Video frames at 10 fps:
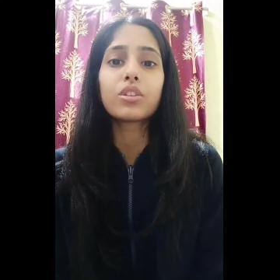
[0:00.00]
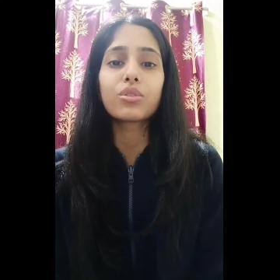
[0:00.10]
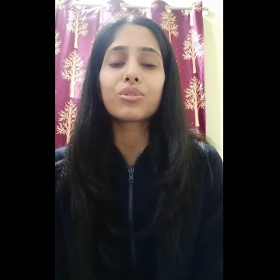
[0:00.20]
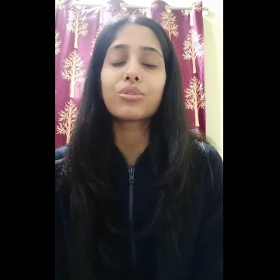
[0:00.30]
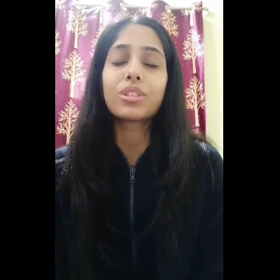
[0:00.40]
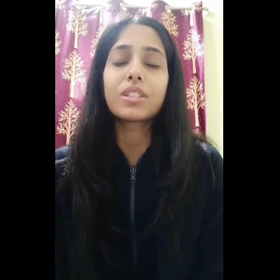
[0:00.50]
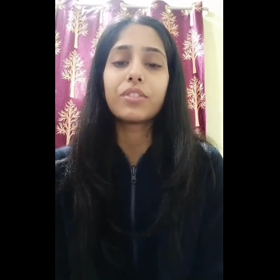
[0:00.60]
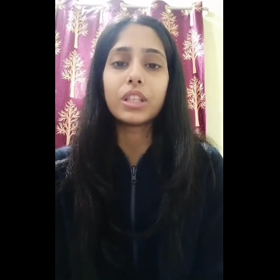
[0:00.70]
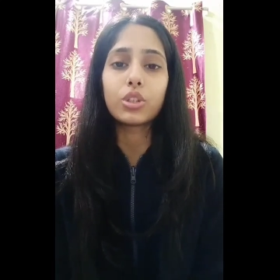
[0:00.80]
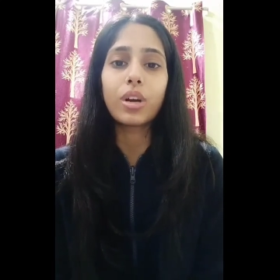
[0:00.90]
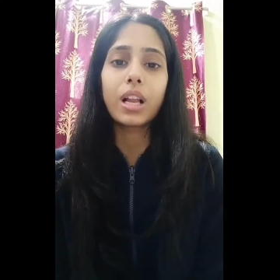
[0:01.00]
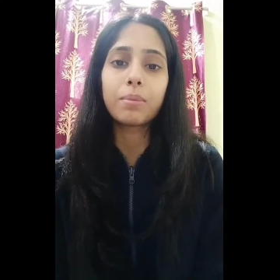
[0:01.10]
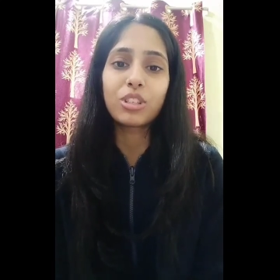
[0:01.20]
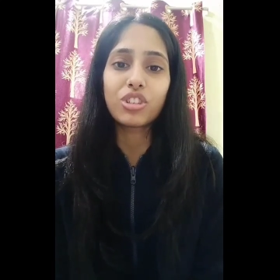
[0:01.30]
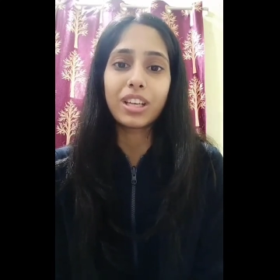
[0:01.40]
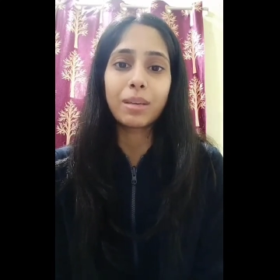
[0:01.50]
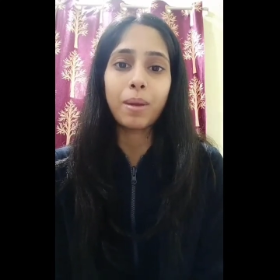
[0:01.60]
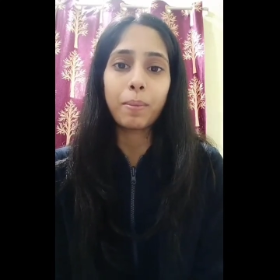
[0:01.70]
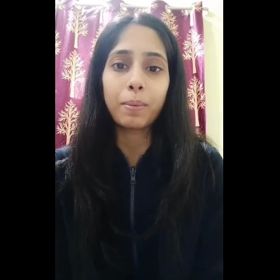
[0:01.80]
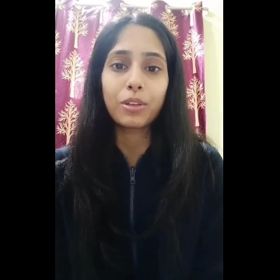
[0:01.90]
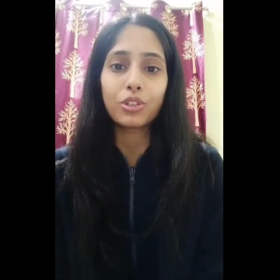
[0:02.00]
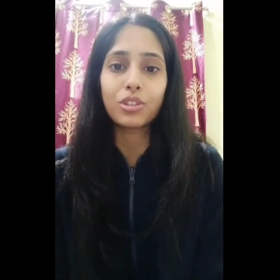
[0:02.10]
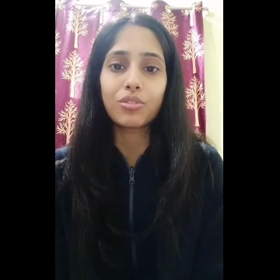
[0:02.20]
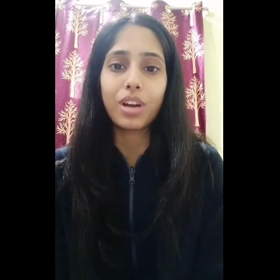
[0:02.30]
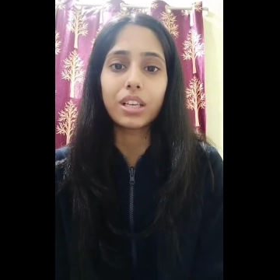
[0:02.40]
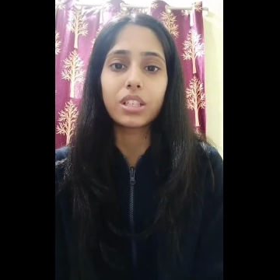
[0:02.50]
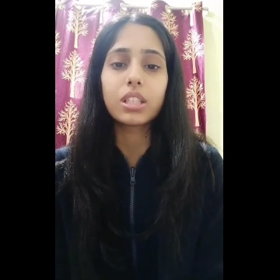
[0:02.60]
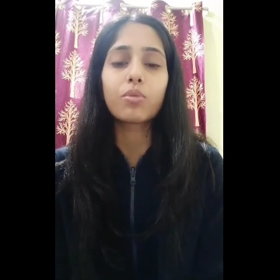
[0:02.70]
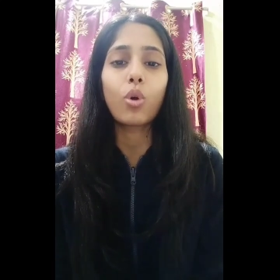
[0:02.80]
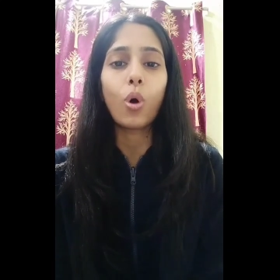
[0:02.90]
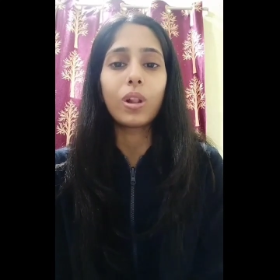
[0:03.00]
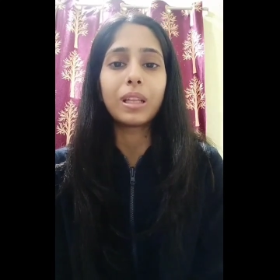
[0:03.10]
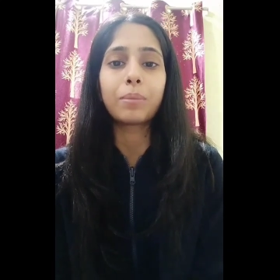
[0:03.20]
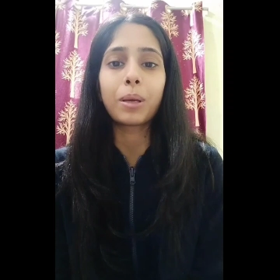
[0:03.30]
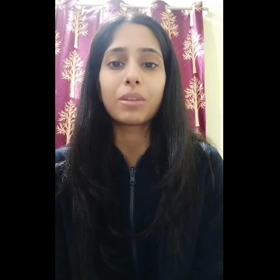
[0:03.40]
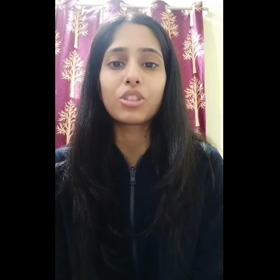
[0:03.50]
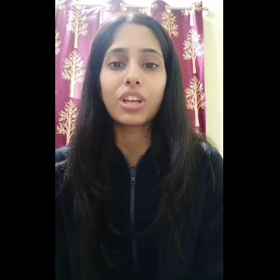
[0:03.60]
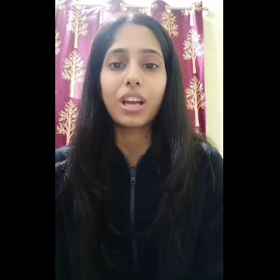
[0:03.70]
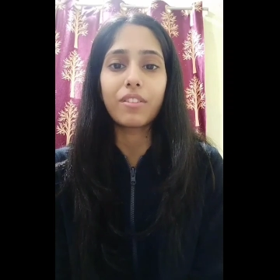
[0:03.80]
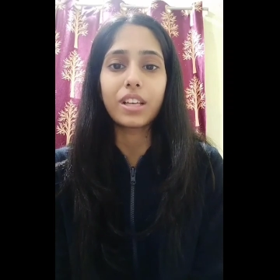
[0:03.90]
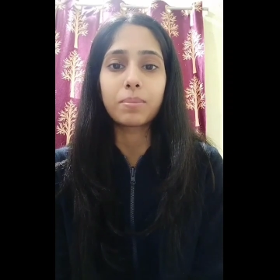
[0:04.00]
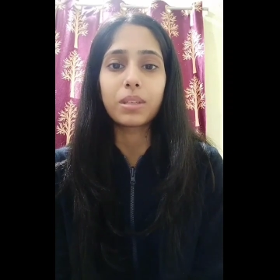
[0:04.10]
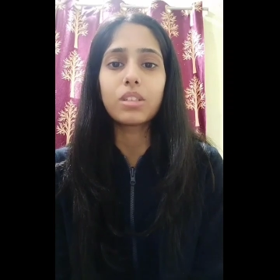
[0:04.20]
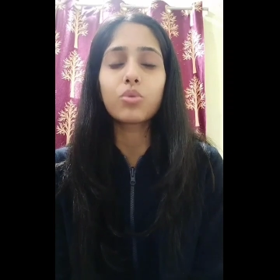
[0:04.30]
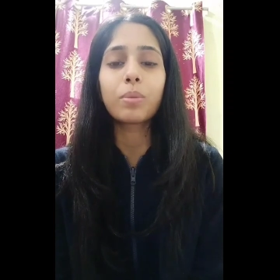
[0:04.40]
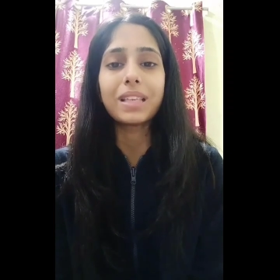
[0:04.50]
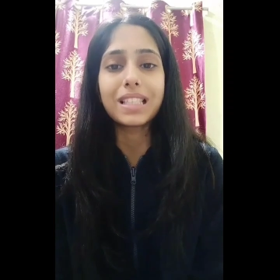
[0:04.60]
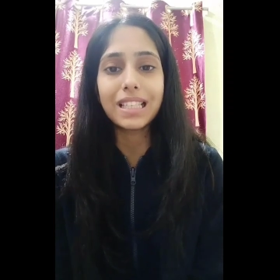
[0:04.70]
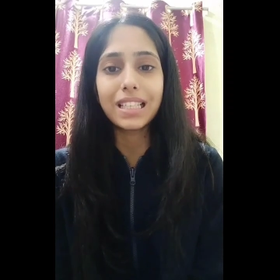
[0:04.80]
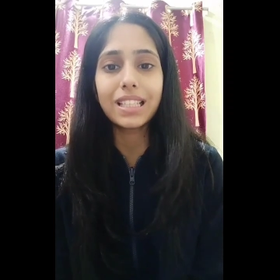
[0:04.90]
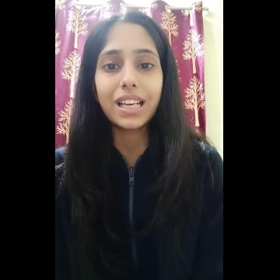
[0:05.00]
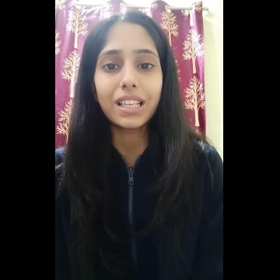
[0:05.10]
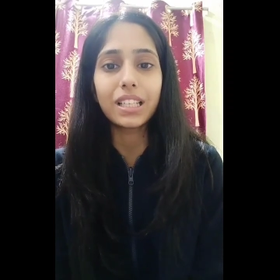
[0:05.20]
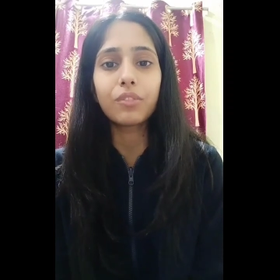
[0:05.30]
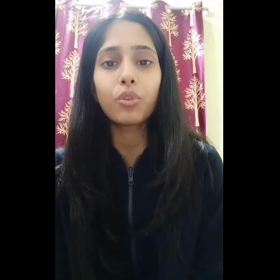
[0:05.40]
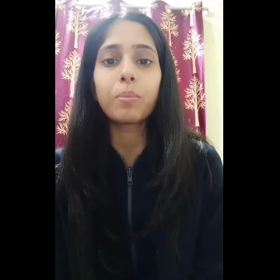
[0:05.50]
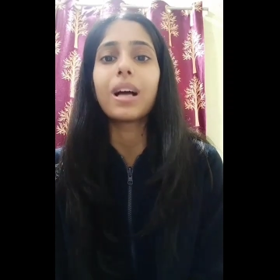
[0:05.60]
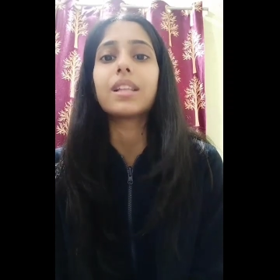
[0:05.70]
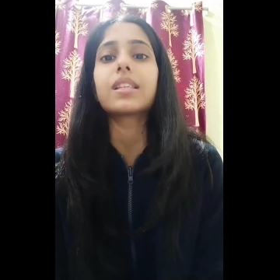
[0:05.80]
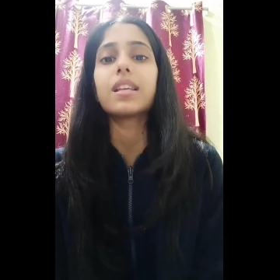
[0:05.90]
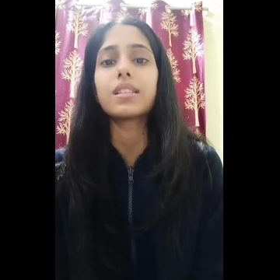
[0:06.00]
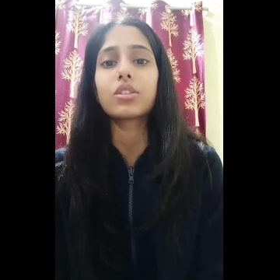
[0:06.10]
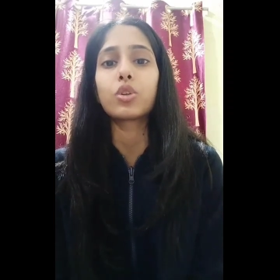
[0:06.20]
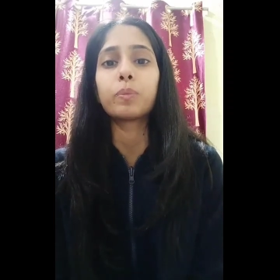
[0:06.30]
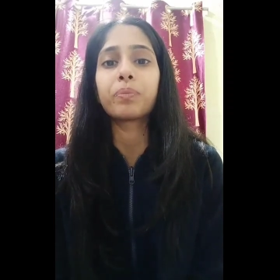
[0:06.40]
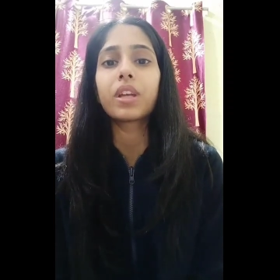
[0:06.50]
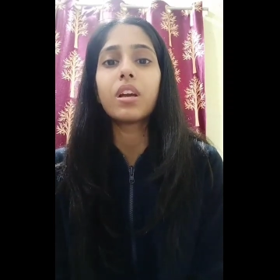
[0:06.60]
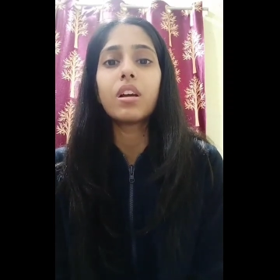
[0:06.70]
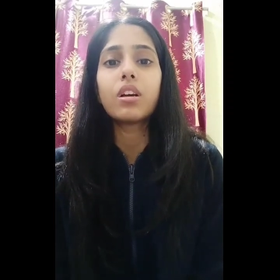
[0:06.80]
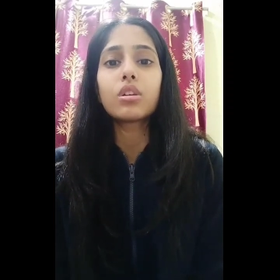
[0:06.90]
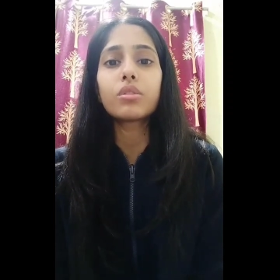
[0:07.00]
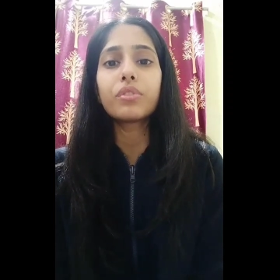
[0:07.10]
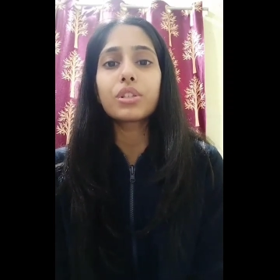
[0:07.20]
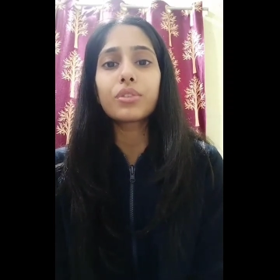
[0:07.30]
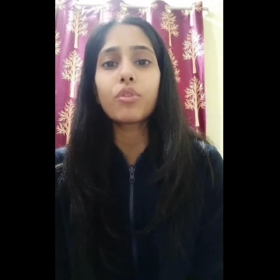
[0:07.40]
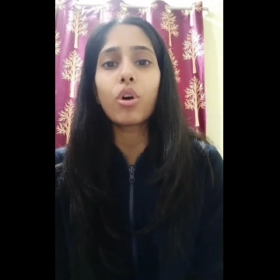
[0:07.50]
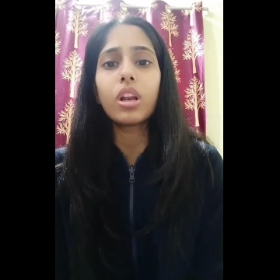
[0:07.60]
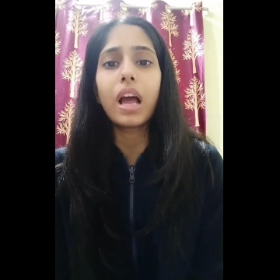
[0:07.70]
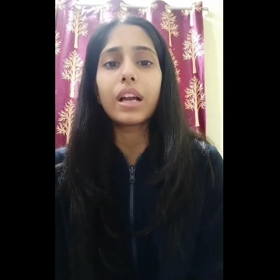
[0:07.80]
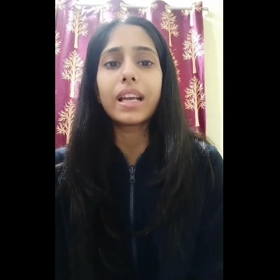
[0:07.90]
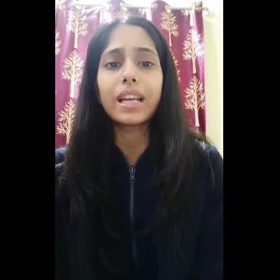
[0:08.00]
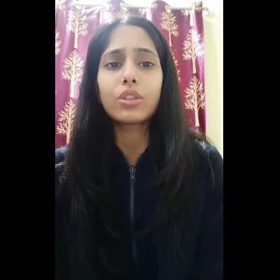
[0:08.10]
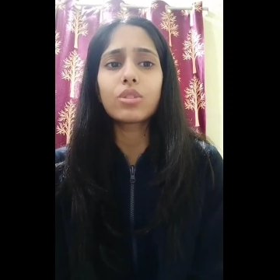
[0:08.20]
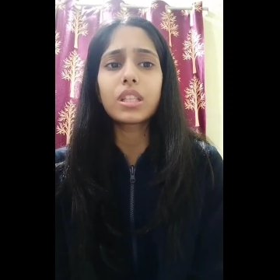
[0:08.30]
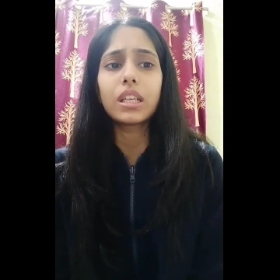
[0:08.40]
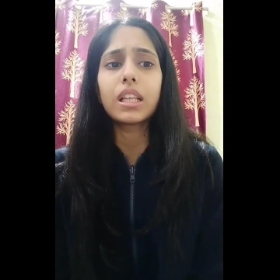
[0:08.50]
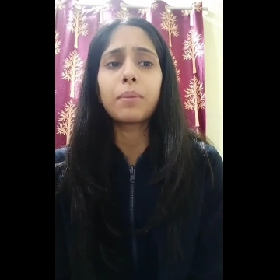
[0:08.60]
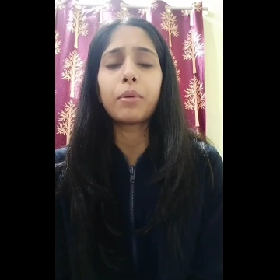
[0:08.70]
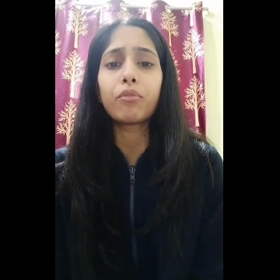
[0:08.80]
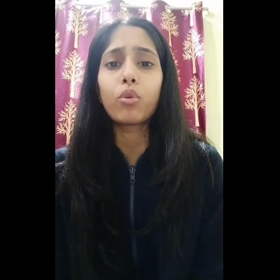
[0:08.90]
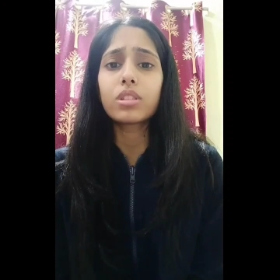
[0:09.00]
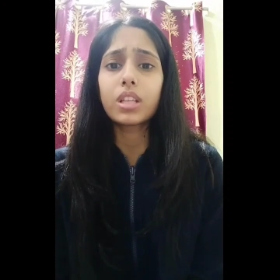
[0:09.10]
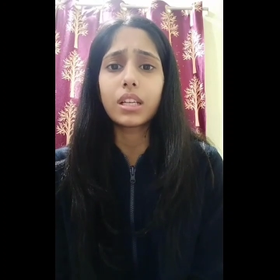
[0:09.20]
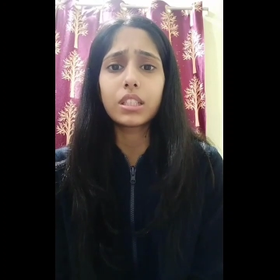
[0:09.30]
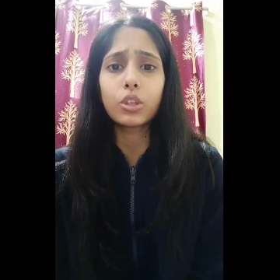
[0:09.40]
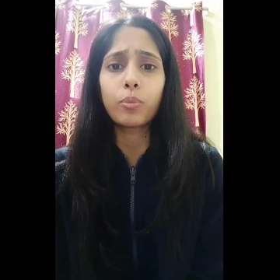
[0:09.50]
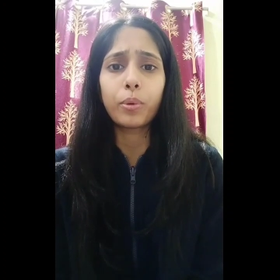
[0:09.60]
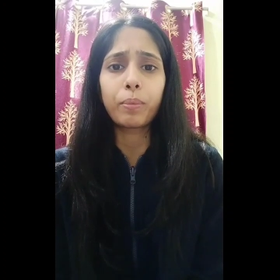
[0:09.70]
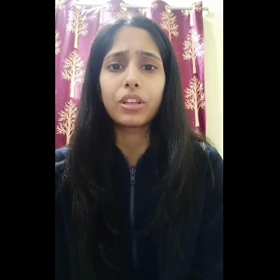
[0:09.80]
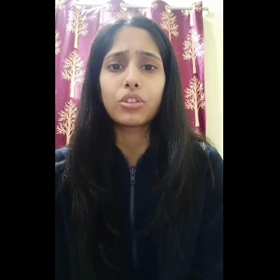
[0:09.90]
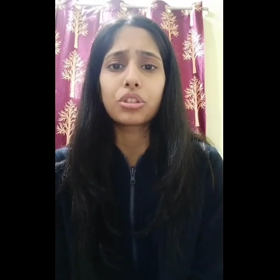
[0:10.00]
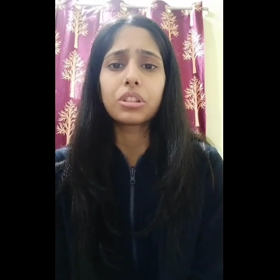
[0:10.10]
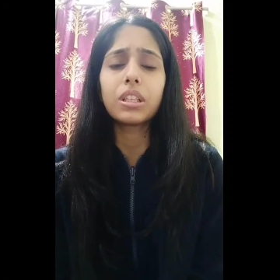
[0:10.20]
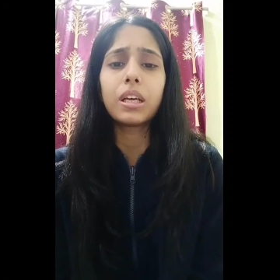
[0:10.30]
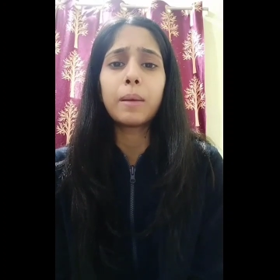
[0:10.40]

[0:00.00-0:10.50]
So through this video, I'll be sharing my preparation strategies for all the upcoming JRF aspirants who are basically targeting for Plant Sciences Group. So first of all, I'd like to say that before starting your preparation,